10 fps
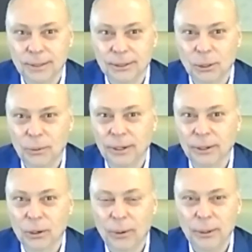So
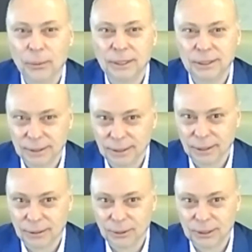we're quite rich in
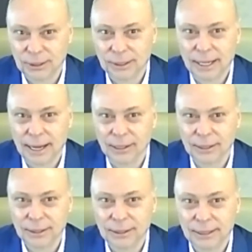the Christian
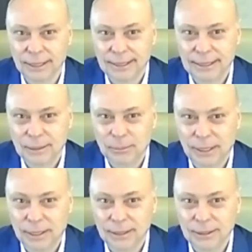calendar
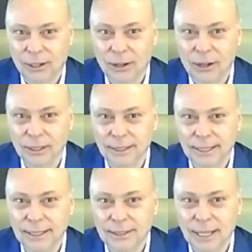because our
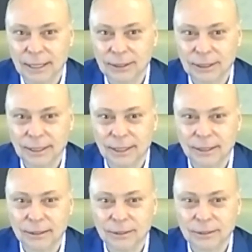holidays actually
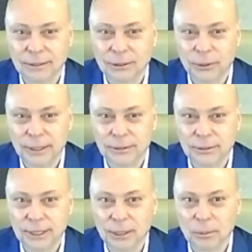are joys of
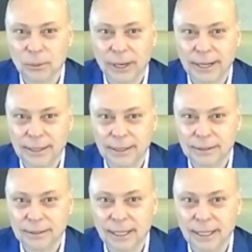celebrating
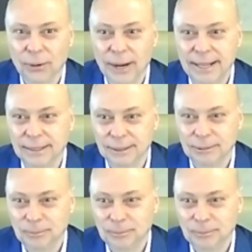never end.